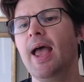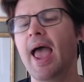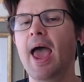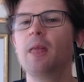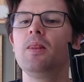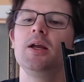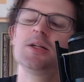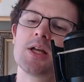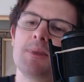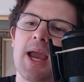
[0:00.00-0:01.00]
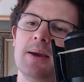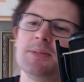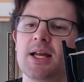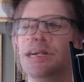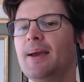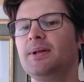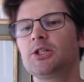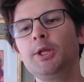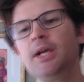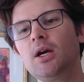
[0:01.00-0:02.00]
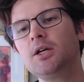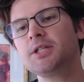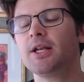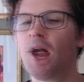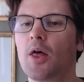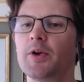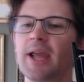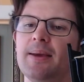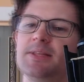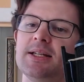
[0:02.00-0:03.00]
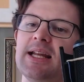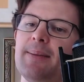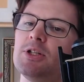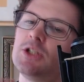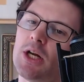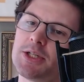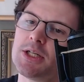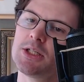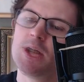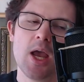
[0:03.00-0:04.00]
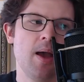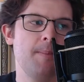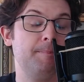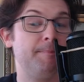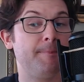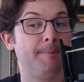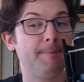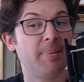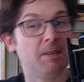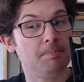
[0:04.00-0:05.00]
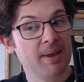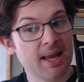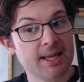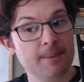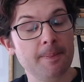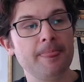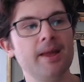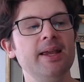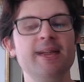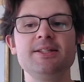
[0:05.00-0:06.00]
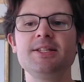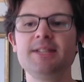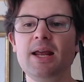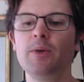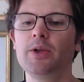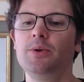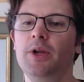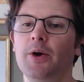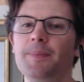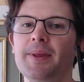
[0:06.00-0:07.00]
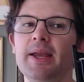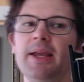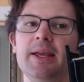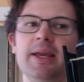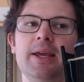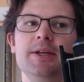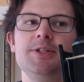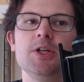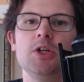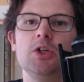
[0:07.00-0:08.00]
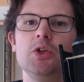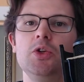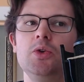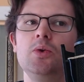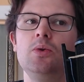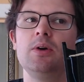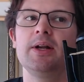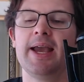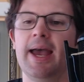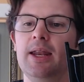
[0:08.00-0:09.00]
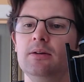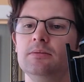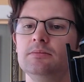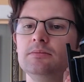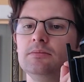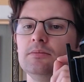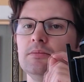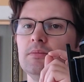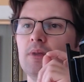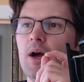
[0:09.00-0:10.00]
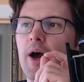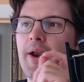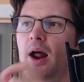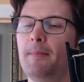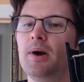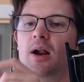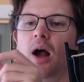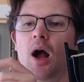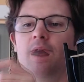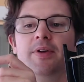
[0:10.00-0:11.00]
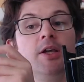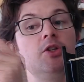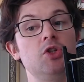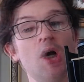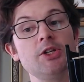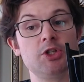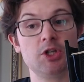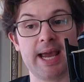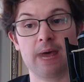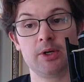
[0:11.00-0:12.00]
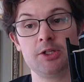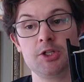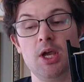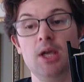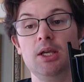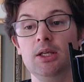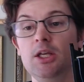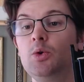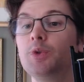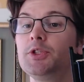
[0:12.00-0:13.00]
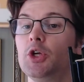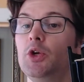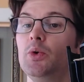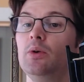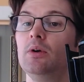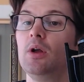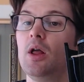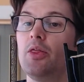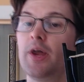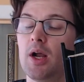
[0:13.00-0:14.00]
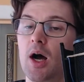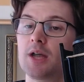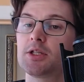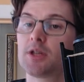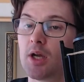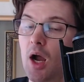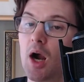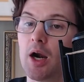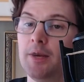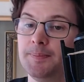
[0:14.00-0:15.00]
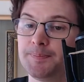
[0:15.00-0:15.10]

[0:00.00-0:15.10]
And in some games that damage lingers, and in other games that damage doesn't. But in Pity, instead what you do is you get a number of exhaustion counters equal to the cost of the card,